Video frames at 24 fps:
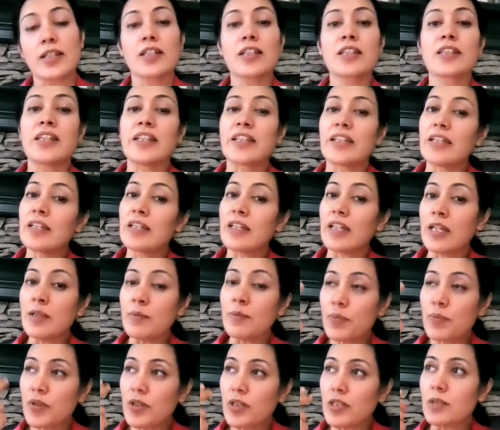It's taking
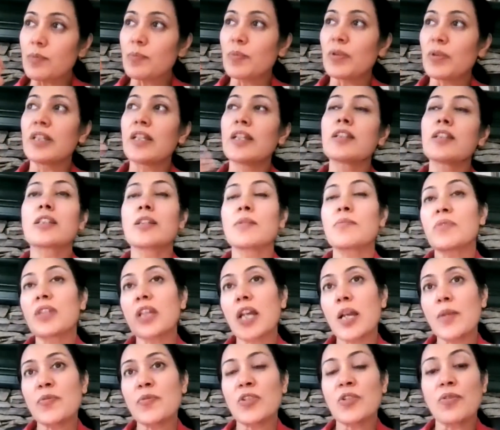inputs, but then
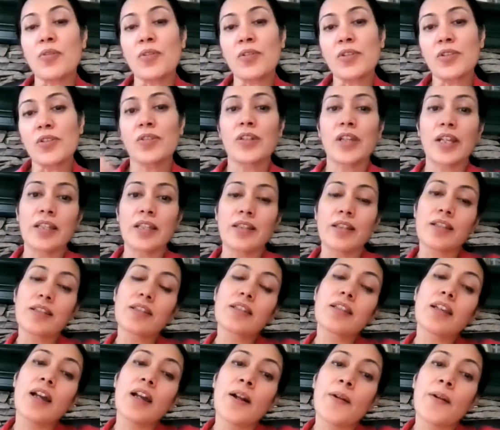sometimes you also get this,